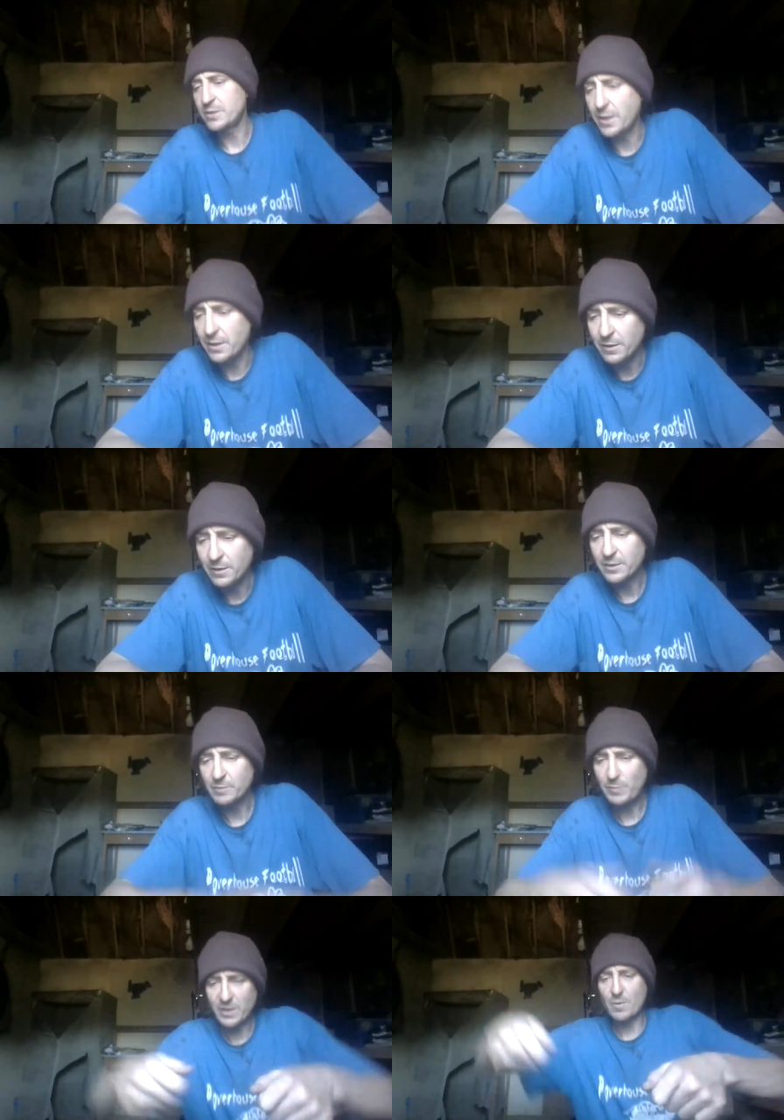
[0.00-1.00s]
saying? Because
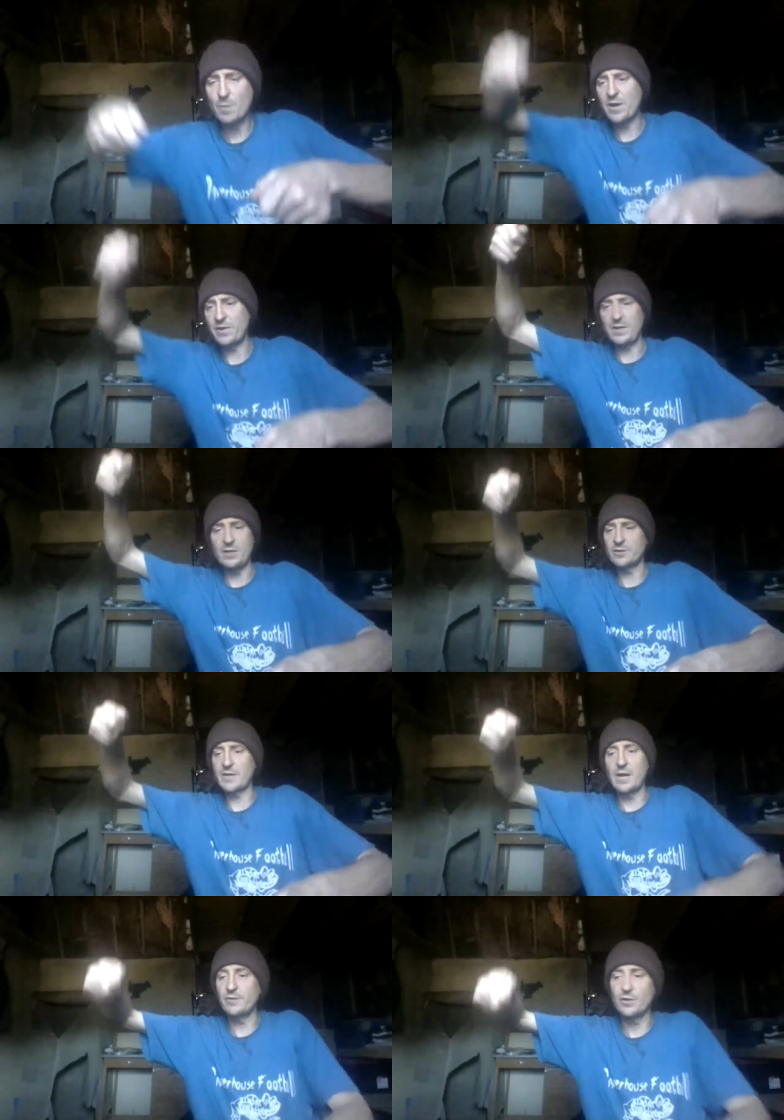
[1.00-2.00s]
picking them up by the ears,
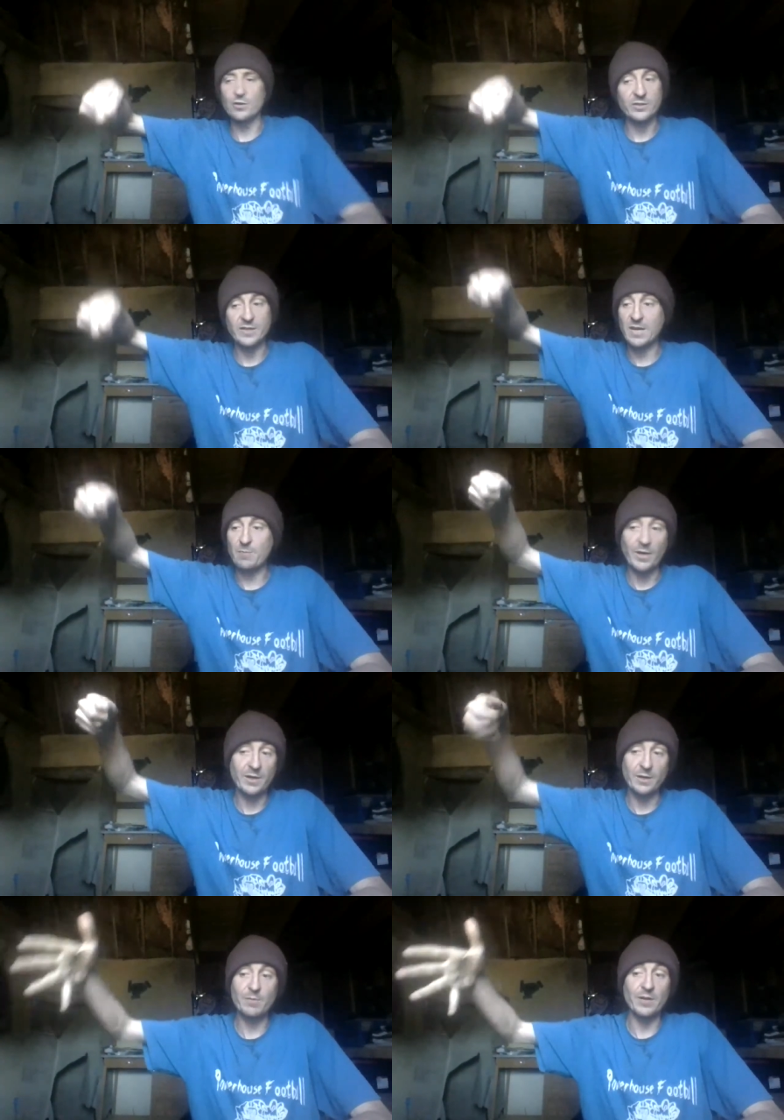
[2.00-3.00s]
I don't even understand
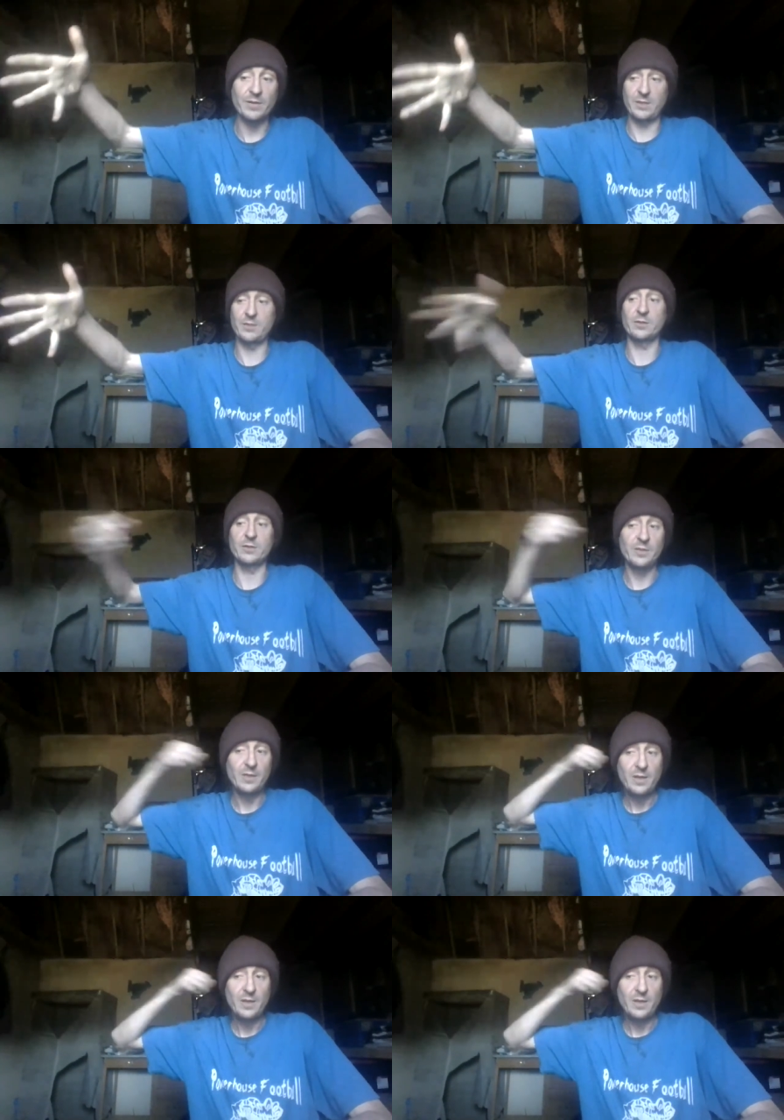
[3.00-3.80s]
picking up by the ears.